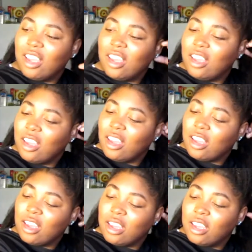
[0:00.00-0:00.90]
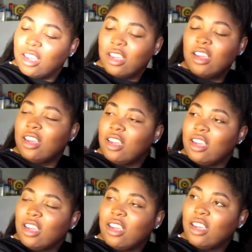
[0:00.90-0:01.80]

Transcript: (silence)